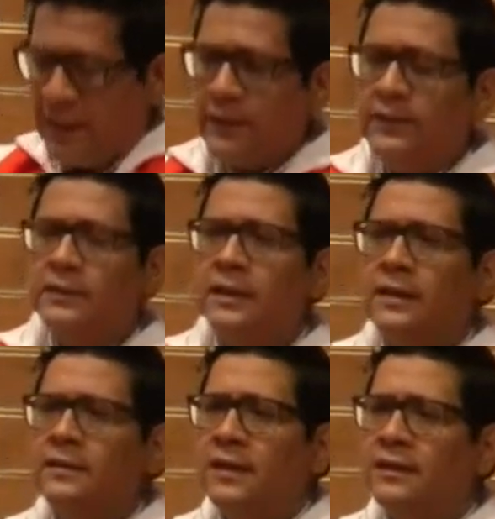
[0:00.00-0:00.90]
and it
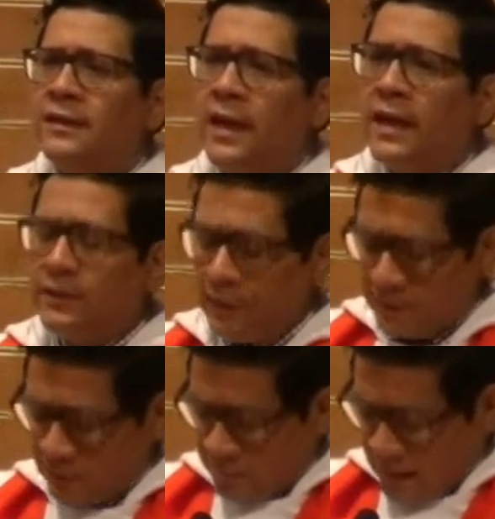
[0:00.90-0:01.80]
says that the
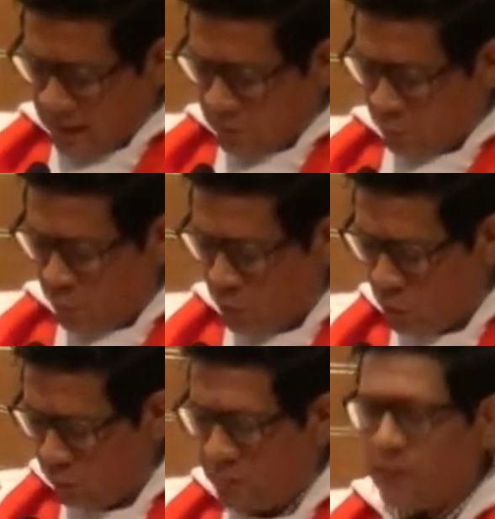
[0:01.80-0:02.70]
edges of God's
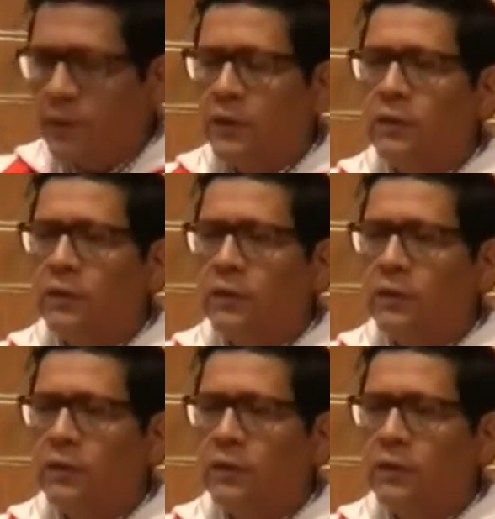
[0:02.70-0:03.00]
robe